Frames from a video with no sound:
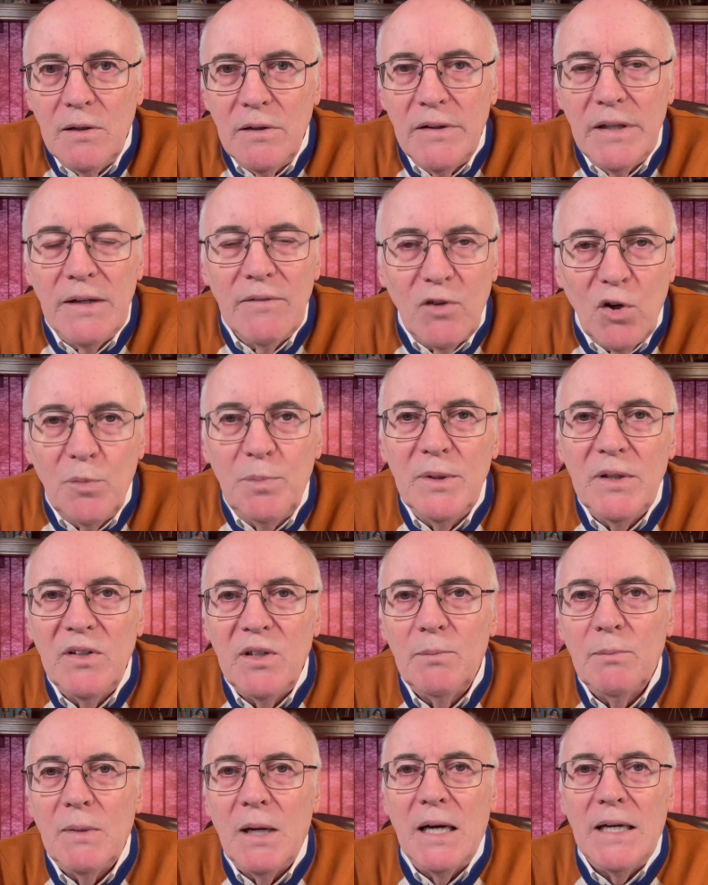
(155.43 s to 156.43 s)
They've opened their
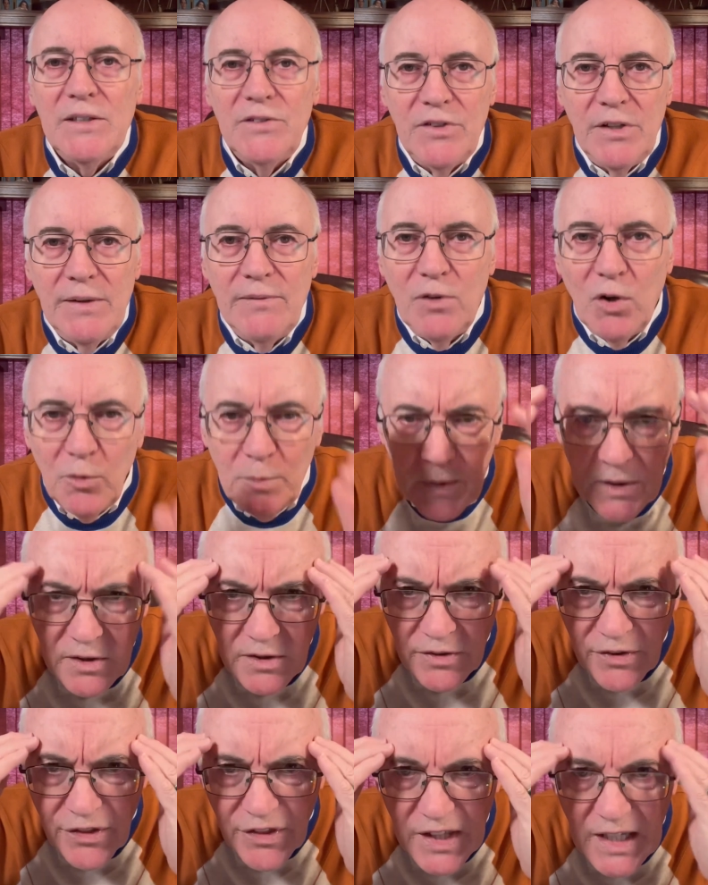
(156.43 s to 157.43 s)
minds, they've opened
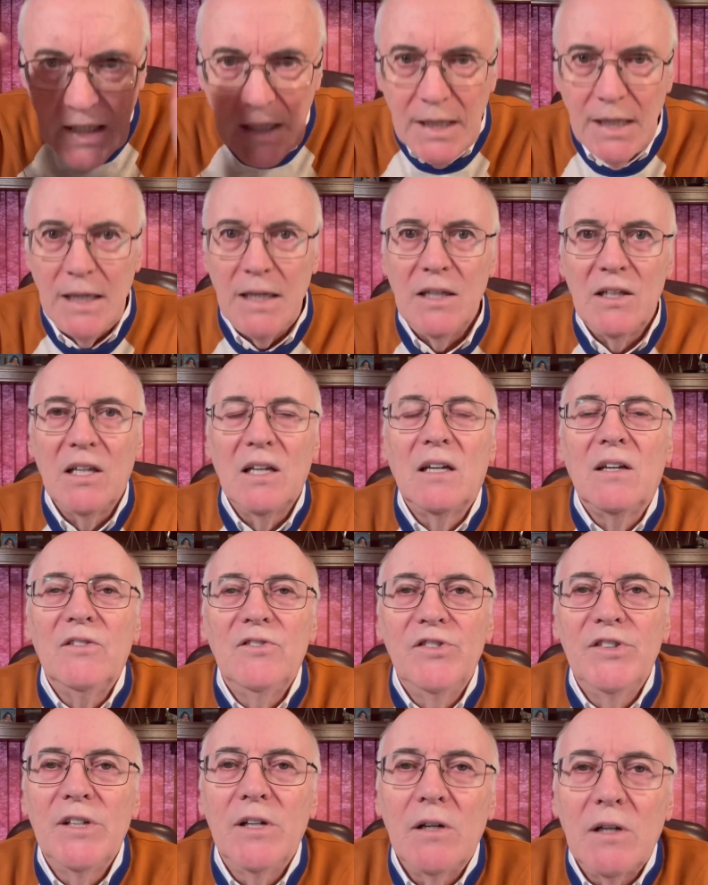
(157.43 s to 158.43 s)
their thinking to
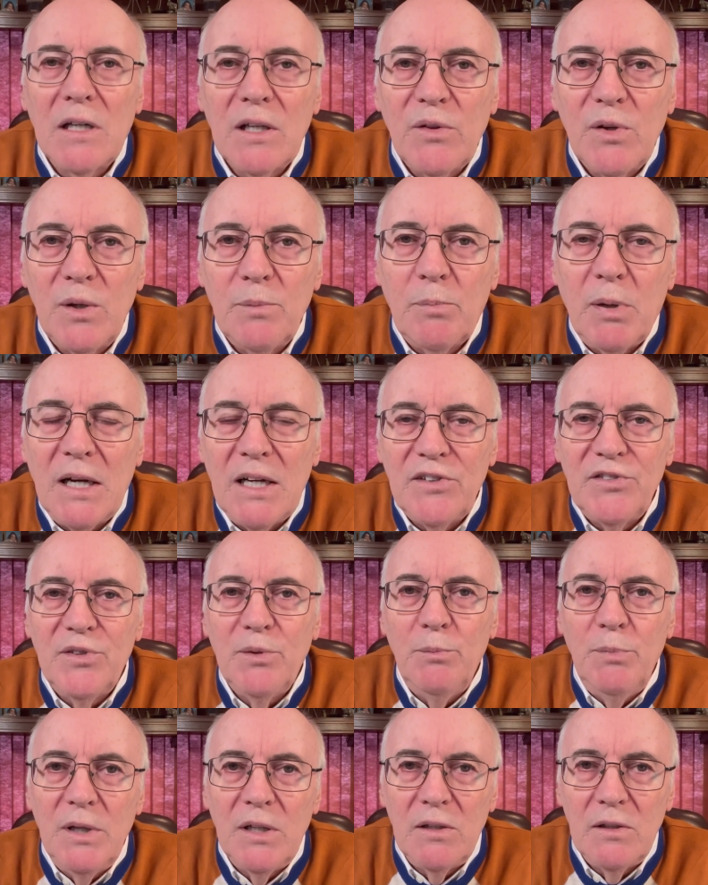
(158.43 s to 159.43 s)
consider other
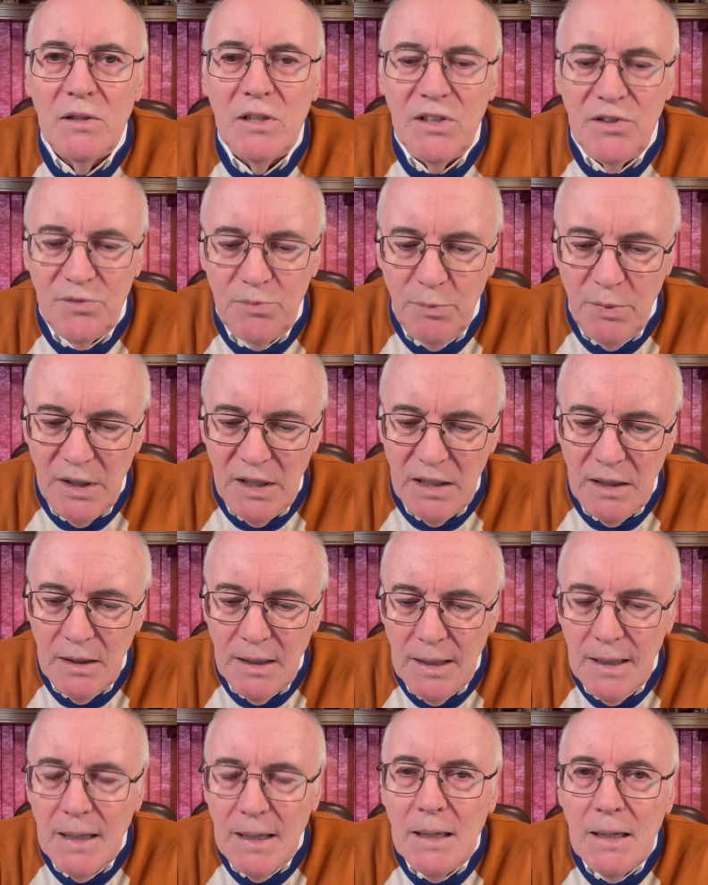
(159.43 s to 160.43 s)
possibilities being
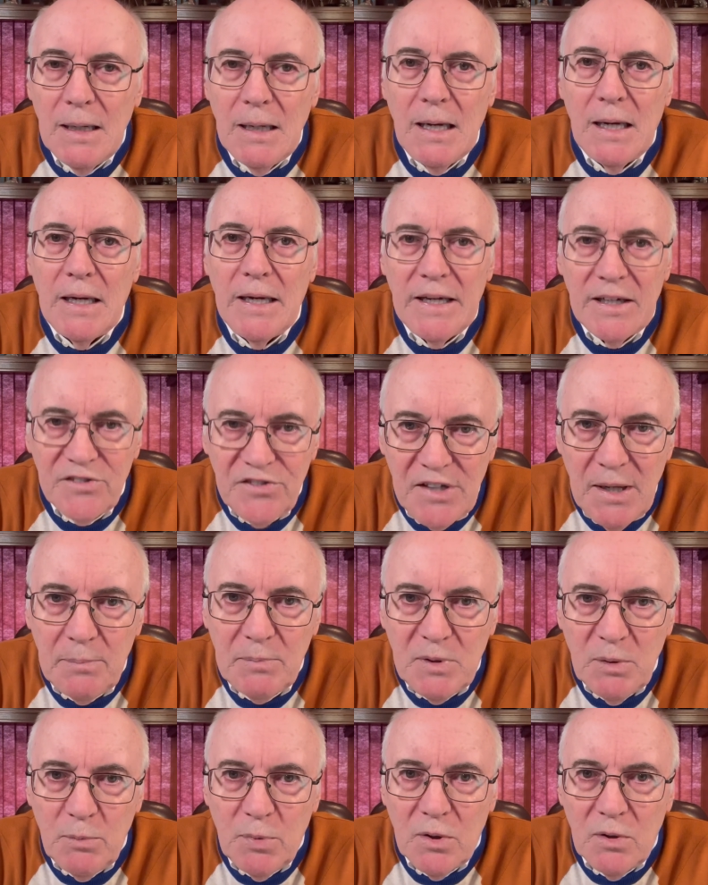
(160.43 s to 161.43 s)

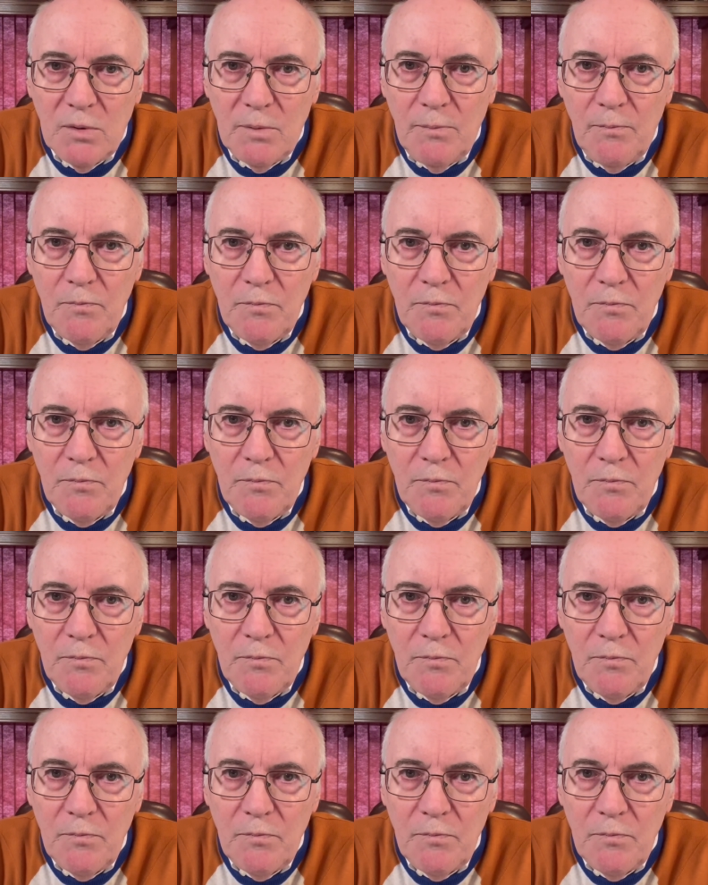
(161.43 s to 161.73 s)
acceptable.